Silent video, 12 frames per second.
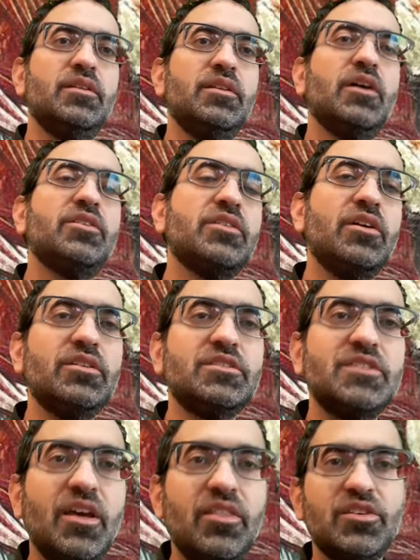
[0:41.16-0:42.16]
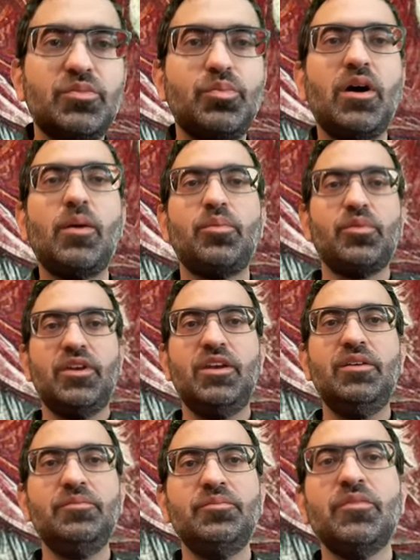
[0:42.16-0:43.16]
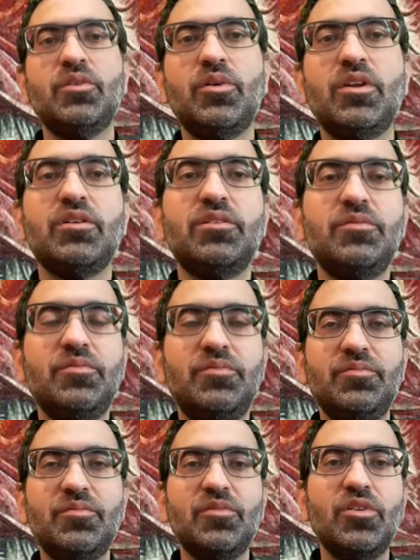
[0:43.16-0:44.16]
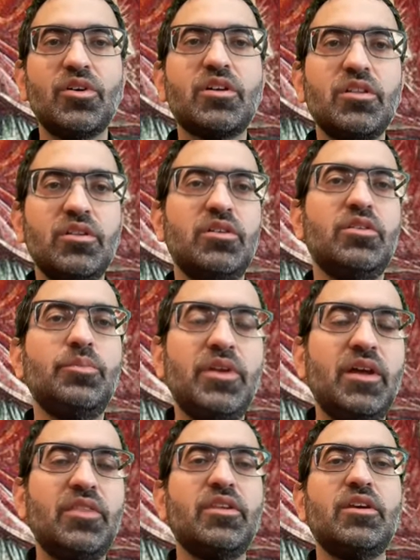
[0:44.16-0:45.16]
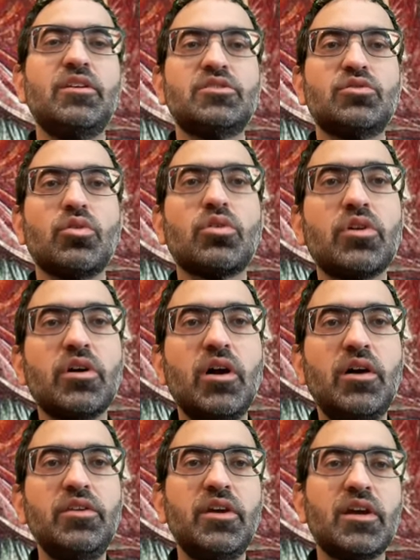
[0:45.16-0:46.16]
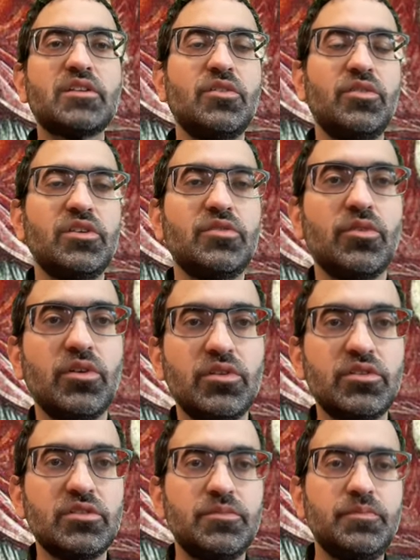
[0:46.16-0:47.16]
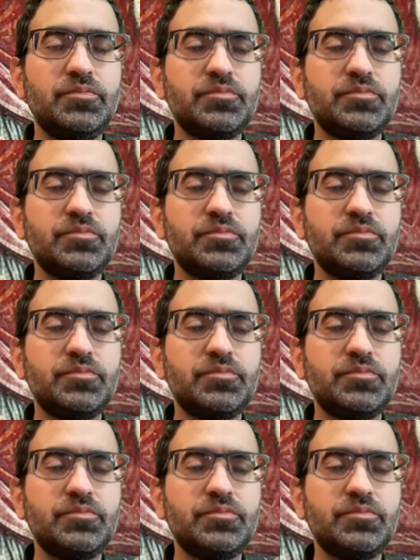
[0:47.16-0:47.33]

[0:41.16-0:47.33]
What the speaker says: Now, to understand this properly, you want to look a little bit at the historical context of this verse.